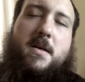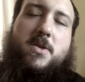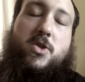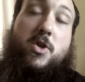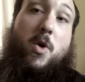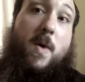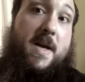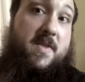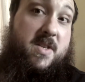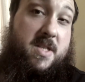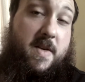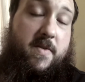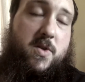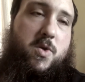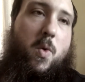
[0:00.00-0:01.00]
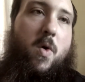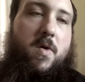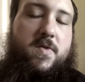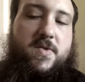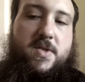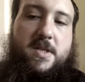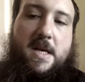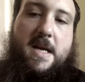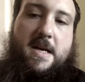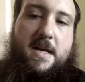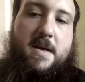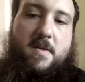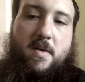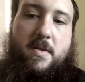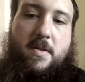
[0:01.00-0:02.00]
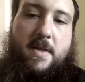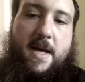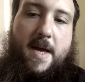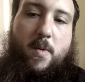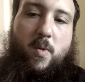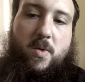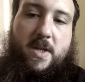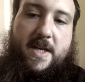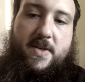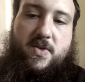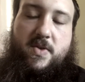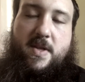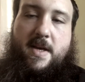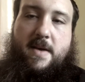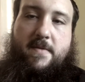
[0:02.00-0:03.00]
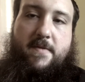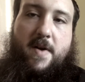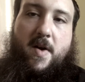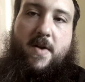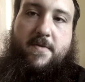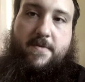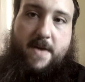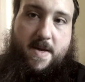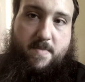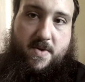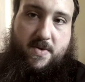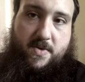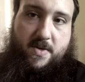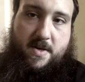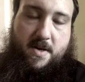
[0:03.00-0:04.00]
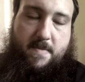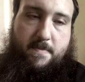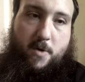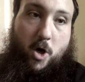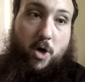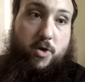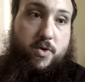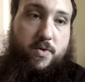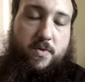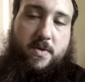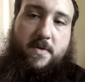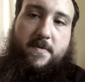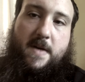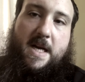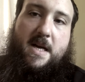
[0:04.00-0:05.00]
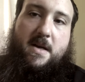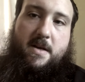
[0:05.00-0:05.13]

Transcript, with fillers: Snow White and the Seven Dwarves, they released the very famous cartoon of,